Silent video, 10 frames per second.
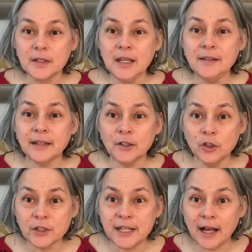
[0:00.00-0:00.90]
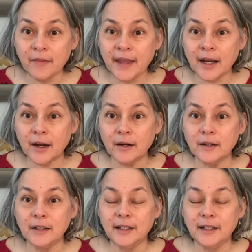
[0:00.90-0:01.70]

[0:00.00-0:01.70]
he said, look down there.